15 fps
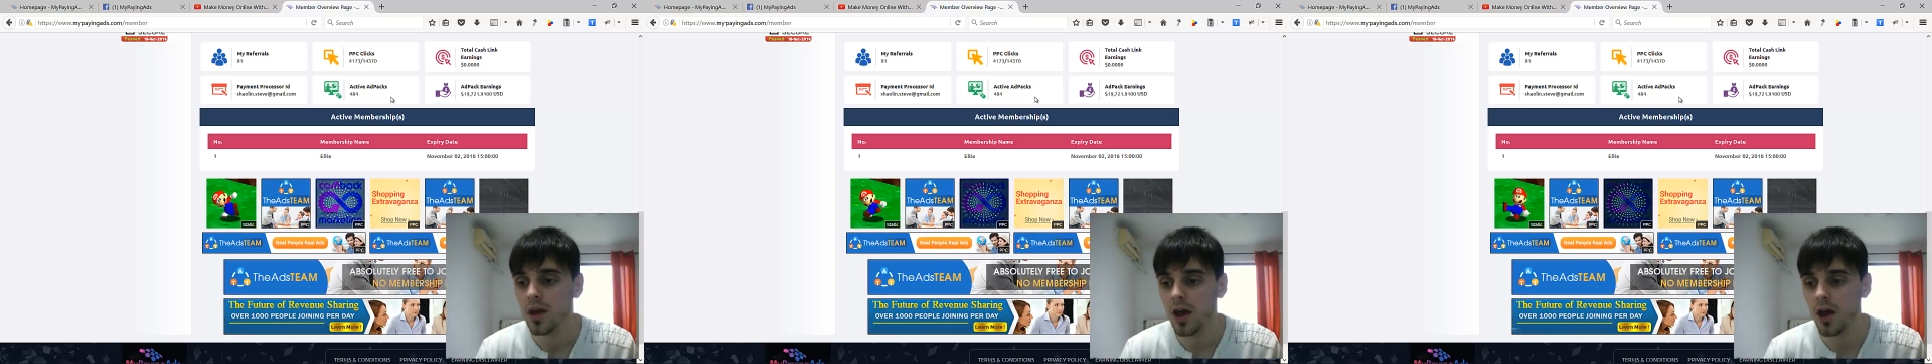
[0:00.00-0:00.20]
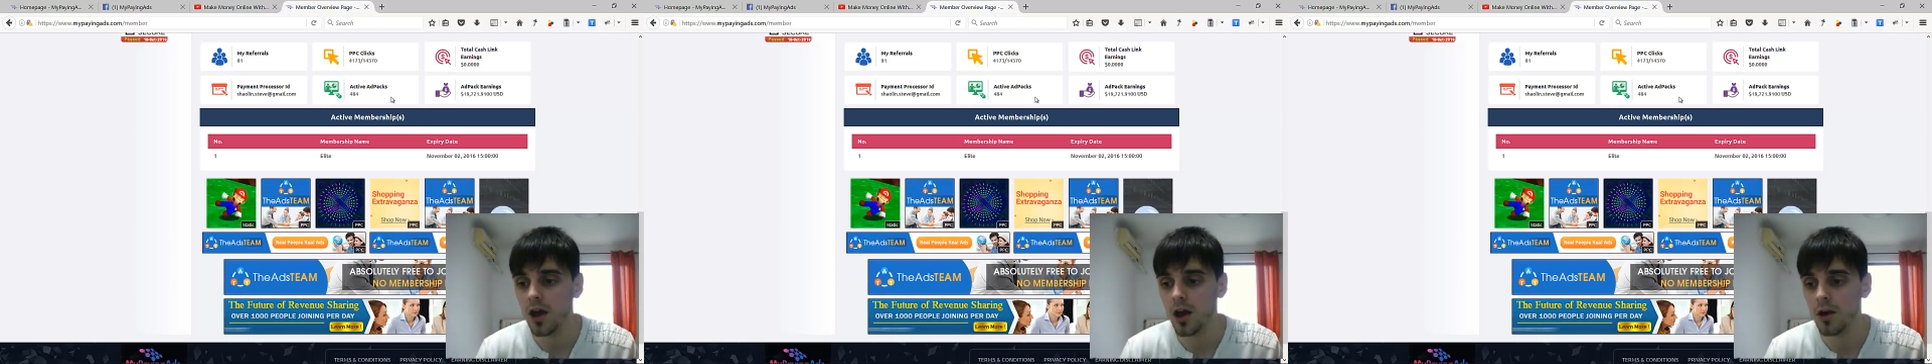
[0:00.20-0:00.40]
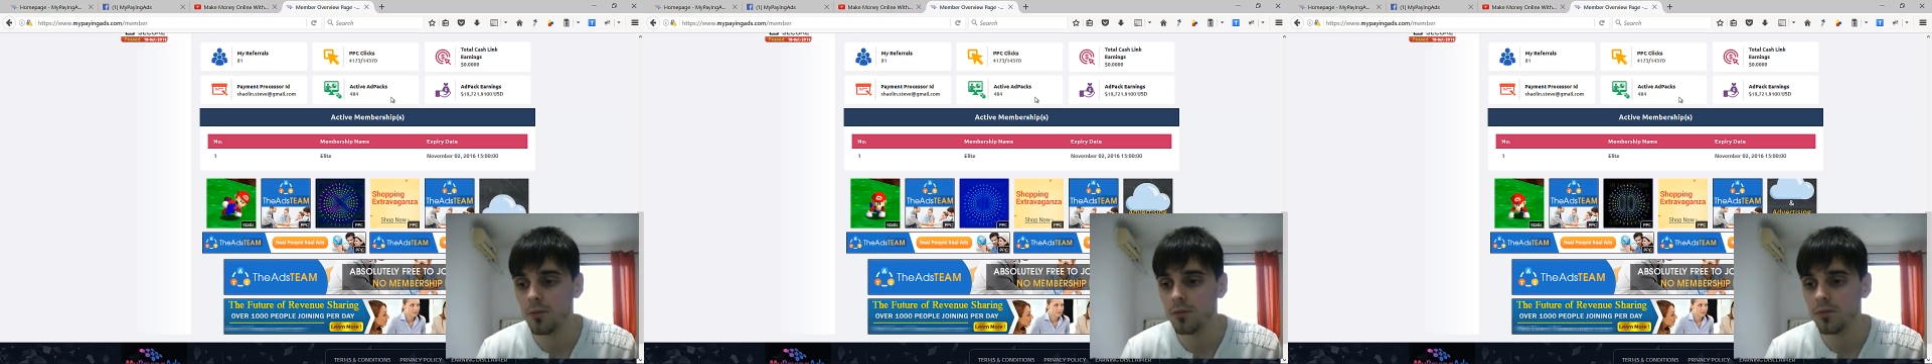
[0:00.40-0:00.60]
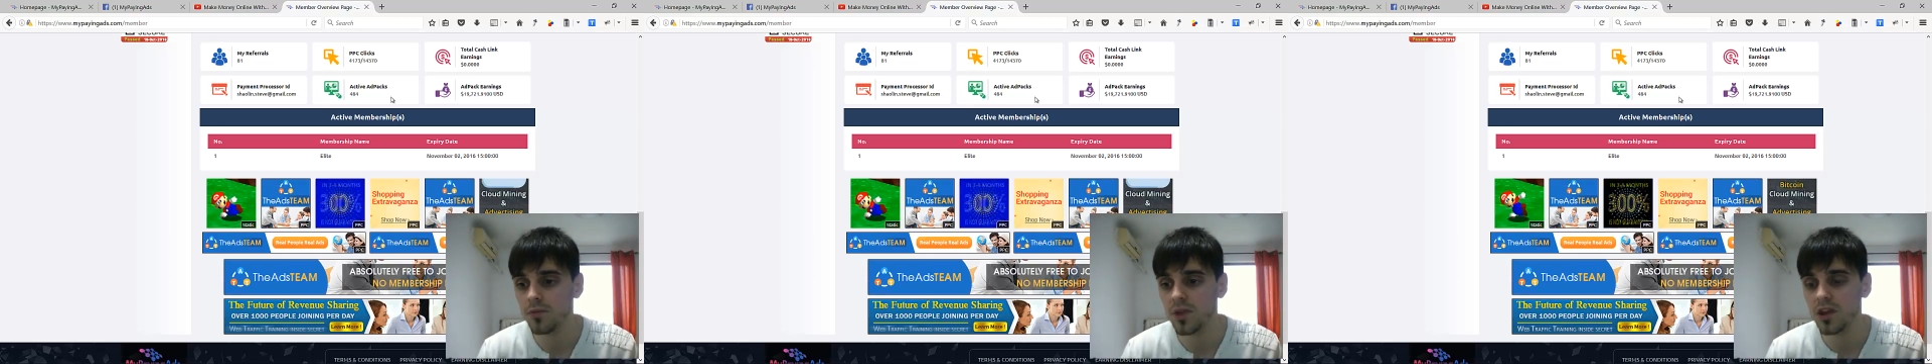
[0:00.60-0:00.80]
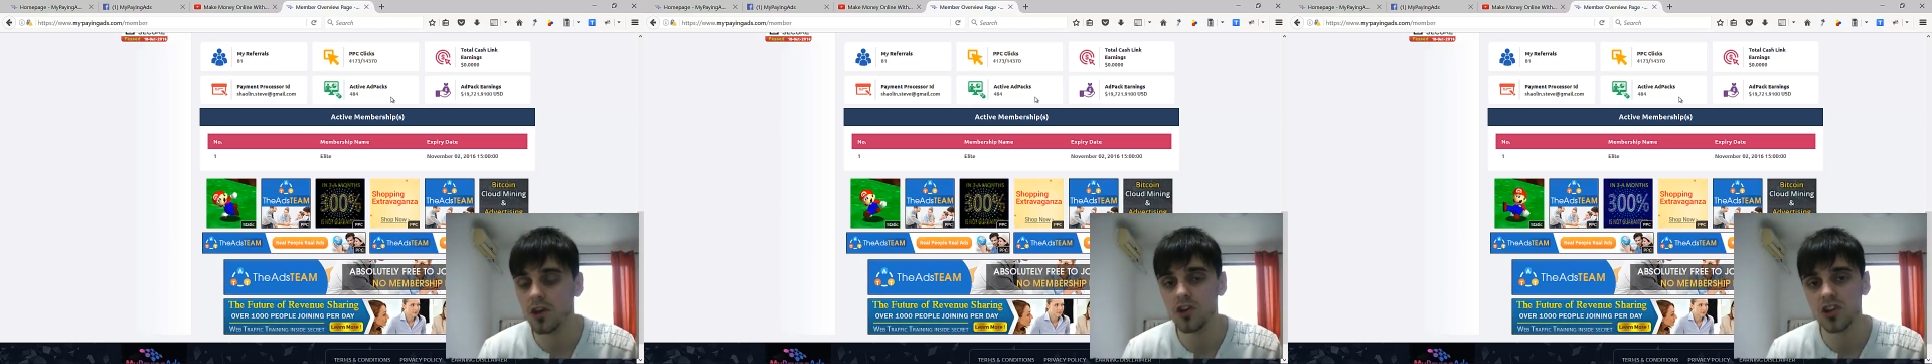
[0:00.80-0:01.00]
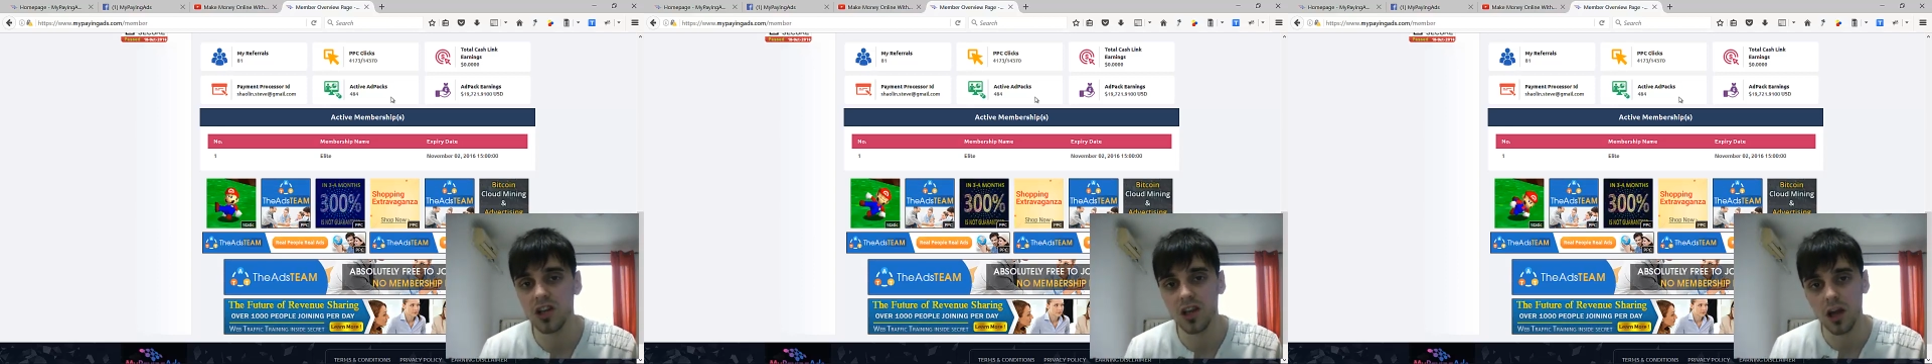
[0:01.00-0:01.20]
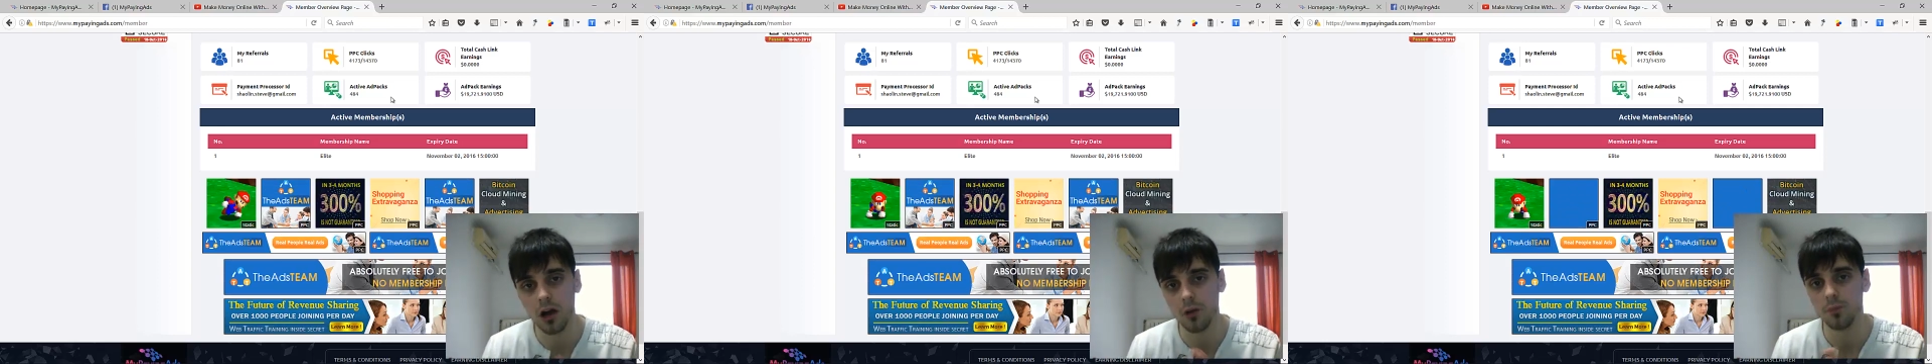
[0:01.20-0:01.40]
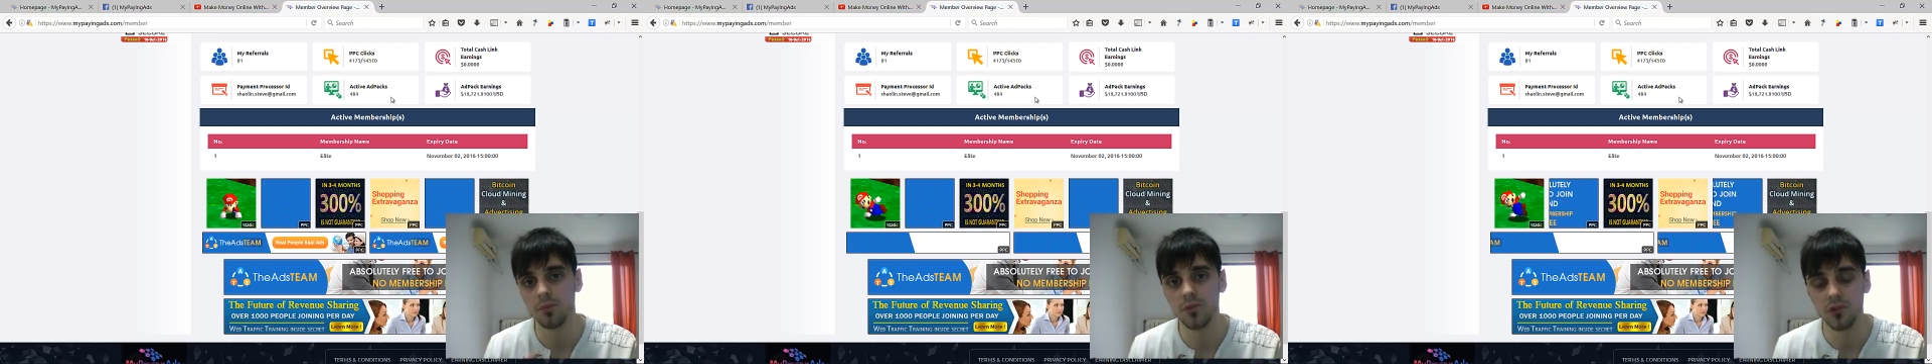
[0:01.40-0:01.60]
they usually
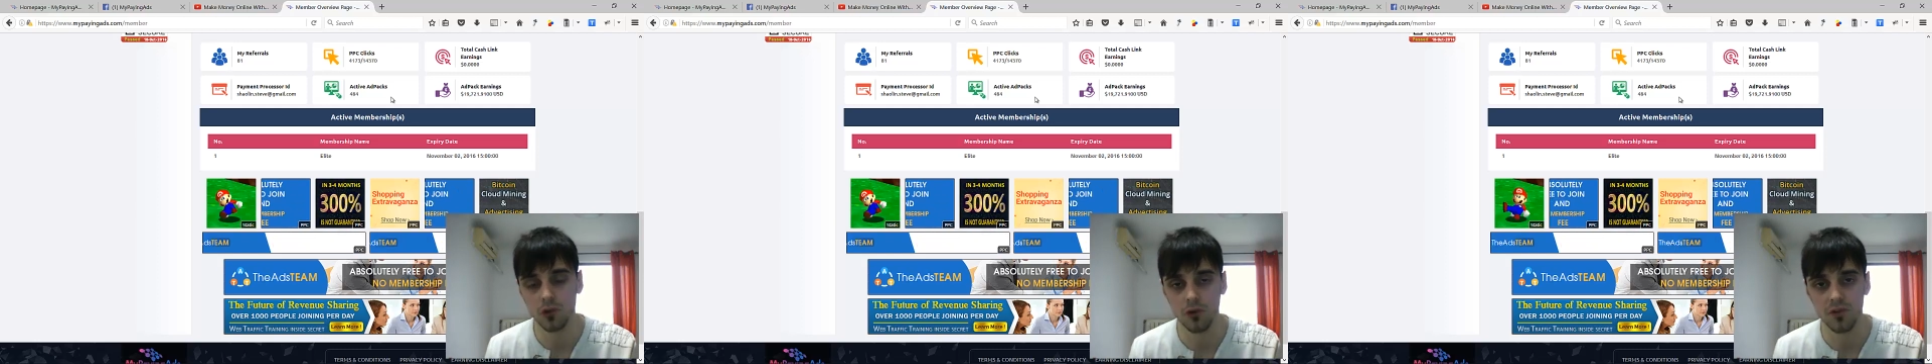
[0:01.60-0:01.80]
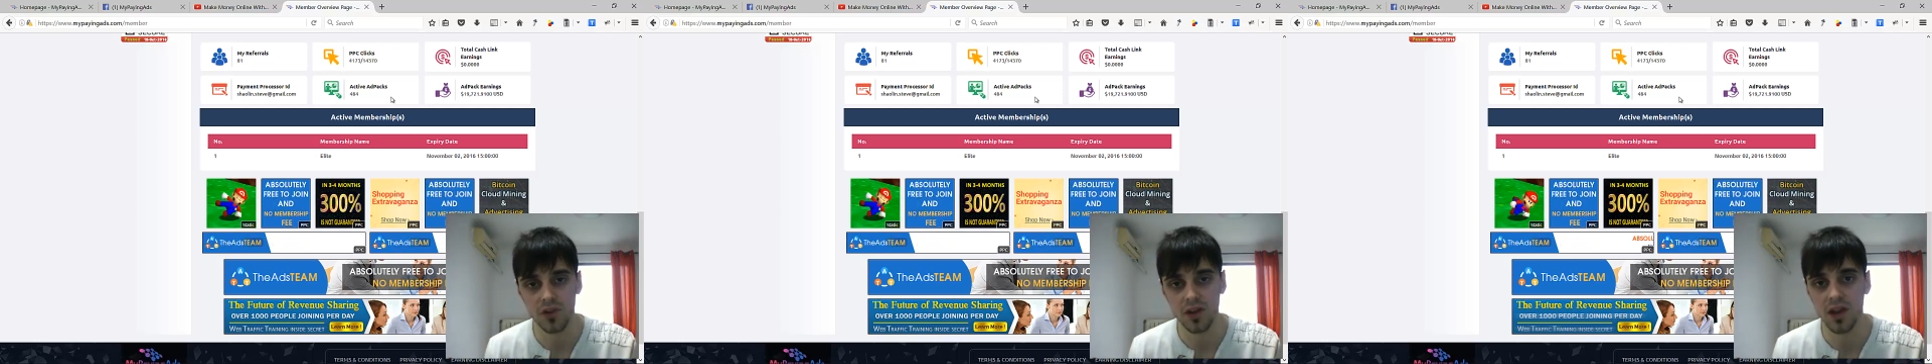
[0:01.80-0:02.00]
come sort of the